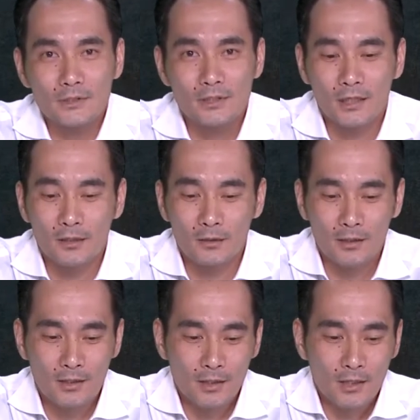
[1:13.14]
I
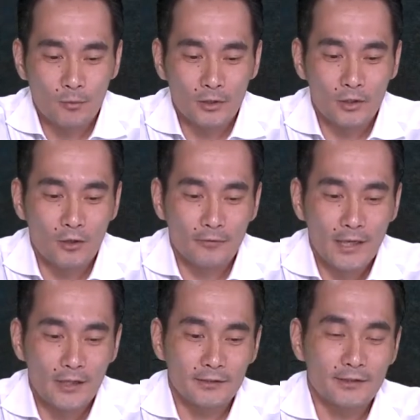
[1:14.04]
want to go over
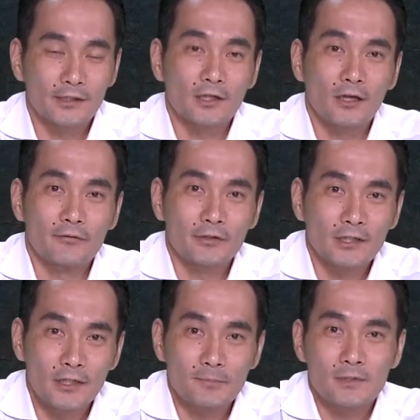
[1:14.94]
how to take care of your
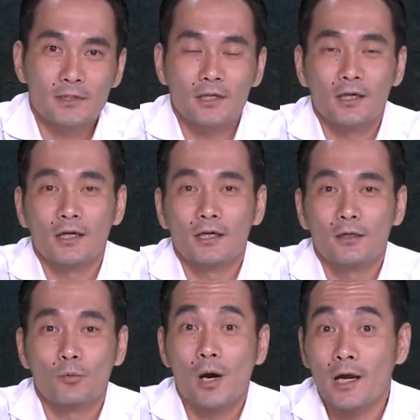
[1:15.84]
tips,
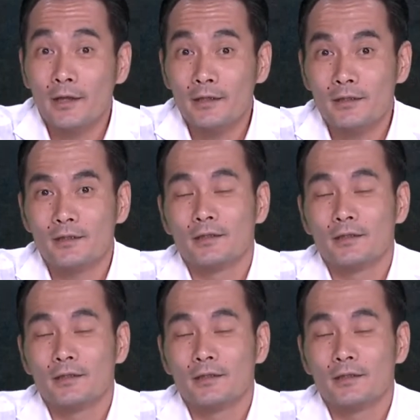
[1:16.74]
why.